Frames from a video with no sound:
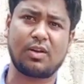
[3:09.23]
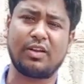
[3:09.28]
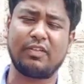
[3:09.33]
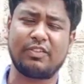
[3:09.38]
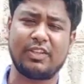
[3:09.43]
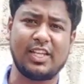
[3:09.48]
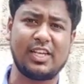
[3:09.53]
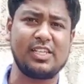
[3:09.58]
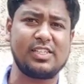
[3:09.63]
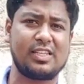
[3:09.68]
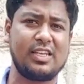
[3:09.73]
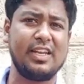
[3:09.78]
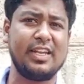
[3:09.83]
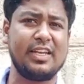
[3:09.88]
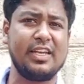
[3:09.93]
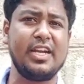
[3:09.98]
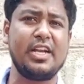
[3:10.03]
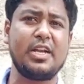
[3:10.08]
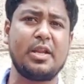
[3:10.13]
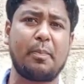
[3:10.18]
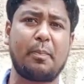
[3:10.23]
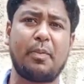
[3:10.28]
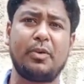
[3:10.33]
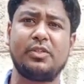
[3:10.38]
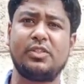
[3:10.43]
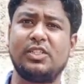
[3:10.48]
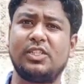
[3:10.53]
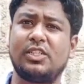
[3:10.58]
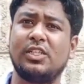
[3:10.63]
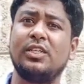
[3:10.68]
If there is lignin
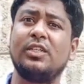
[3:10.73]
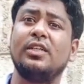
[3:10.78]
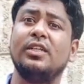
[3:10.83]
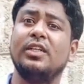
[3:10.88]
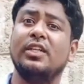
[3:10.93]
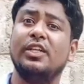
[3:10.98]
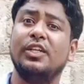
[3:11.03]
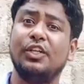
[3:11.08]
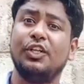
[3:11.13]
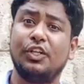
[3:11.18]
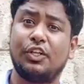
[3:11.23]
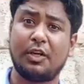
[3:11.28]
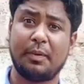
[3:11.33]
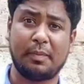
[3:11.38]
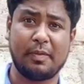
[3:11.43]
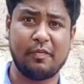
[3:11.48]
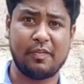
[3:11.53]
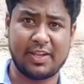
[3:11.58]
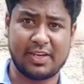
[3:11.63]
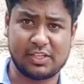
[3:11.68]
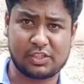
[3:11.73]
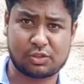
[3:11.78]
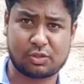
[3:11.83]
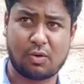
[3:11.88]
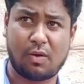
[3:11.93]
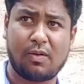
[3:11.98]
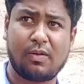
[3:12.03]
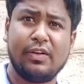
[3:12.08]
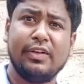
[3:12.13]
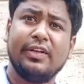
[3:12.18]
deposition, it will be very
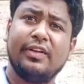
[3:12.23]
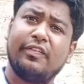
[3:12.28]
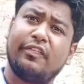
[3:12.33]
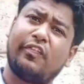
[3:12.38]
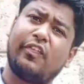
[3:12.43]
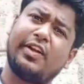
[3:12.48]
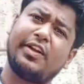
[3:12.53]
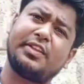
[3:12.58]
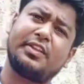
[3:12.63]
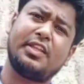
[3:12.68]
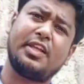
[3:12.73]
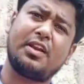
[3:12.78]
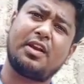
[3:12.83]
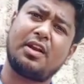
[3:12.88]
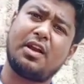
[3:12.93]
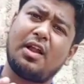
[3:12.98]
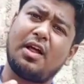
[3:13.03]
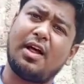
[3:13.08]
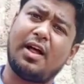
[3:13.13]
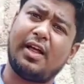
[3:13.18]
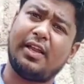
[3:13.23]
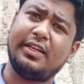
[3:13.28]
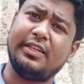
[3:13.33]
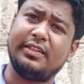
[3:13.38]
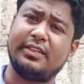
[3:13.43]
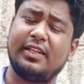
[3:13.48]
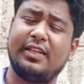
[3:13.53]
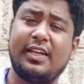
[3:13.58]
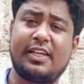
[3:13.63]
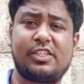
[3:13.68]
strong. Further,
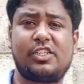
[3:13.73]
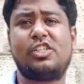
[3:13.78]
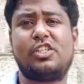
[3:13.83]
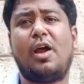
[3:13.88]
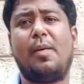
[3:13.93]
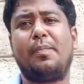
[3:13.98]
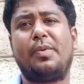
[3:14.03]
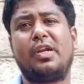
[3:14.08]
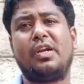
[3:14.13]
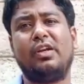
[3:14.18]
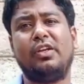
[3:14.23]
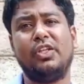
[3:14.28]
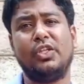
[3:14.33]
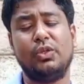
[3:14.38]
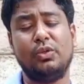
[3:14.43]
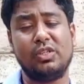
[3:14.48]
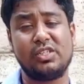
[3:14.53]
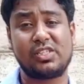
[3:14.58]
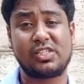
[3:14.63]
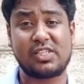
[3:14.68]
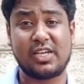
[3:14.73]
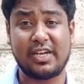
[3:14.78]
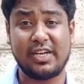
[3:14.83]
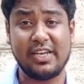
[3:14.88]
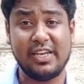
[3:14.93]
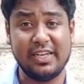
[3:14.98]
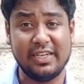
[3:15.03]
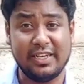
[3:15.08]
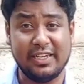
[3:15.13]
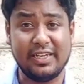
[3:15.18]
in the next chapter you'll
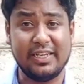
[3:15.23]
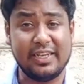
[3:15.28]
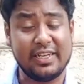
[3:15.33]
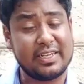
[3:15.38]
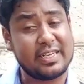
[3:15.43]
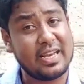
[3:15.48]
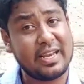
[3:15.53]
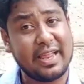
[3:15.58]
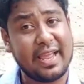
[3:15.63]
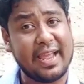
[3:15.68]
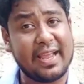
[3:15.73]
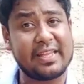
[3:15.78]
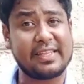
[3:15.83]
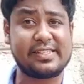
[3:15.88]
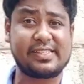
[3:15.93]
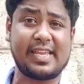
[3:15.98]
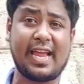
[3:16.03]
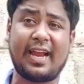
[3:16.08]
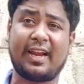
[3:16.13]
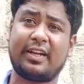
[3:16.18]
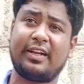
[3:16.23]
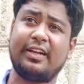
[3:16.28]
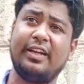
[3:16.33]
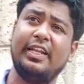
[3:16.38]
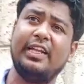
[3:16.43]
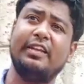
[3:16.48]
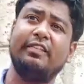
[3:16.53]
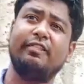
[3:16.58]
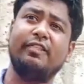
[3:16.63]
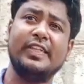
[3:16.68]
study in detail
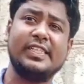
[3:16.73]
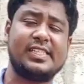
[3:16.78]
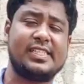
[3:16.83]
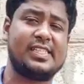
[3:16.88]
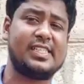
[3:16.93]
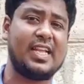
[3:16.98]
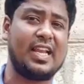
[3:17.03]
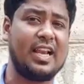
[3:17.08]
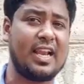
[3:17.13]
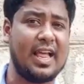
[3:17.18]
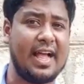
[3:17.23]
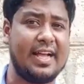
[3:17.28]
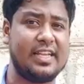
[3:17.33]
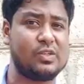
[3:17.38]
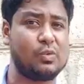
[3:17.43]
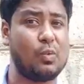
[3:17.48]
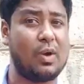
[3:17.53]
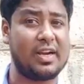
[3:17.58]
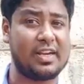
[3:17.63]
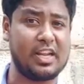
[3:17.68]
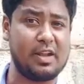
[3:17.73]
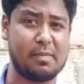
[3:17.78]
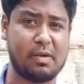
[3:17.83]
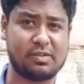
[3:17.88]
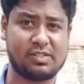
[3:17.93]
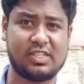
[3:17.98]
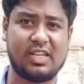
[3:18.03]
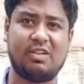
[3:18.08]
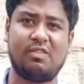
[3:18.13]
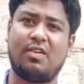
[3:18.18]
exactly which cell has what type
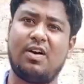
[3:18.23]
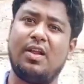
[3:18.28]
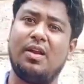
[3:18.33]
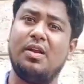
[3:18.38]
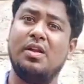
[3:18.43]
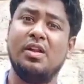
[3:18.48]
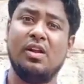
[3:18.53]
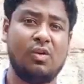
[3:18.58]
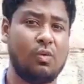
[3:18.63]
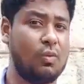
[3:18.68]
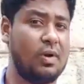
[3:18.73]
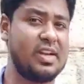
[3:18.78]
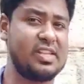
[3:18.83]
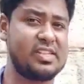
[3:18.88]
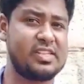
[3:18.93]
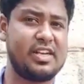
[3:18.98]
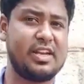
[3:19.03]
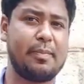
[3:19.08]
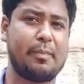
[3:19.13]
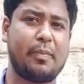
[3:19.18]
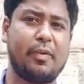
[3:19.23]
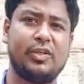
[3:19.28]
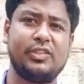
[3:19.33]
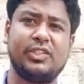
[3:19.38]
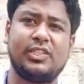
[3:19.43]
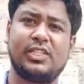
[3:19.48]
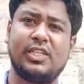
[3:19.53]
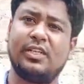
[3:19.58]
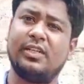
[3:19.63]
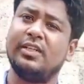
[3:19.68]
of cell wall, what is the
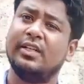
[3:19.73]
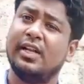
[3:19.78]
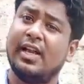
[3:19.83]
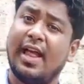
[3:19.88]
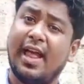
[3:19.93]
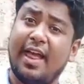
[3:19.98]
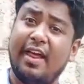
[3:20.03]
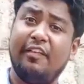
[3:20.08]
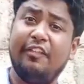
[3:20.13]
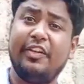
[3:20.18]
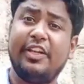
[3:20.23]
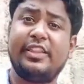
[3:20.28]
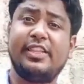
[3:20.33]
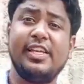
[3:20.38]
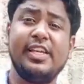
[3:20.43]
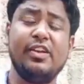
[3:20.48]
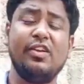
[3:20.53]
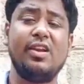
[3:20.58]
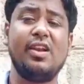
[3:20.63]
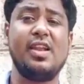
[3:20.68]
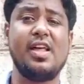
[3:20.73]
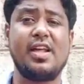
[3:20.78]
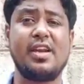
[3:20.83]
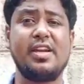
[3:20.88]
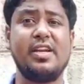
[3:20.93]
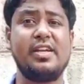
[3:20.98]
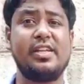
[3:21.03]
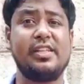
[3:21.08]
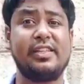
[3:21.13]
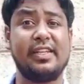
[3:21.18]
deposition, everything you'll learn
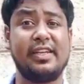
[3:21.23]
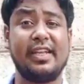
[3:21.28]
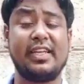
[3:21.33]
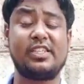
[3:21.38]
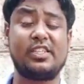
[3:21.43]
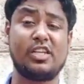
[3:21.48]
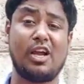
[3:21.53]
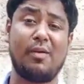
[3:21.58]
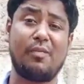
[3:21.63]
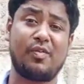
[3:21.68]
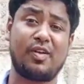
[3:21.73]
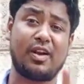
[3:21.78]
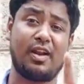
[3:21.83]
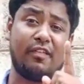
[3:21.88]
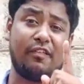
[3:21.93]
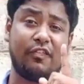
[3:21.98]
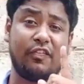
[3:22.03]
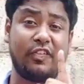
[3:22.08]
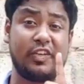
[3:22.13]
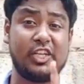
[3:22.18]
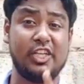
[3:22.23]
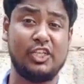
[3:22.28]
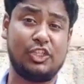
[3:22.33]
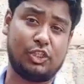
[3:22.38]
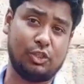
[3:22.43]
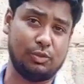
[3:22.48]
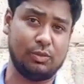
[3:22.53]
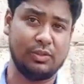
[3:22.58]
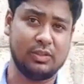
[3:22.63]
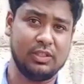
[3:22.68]
it in the next chapter of
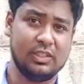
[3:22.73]
tissue.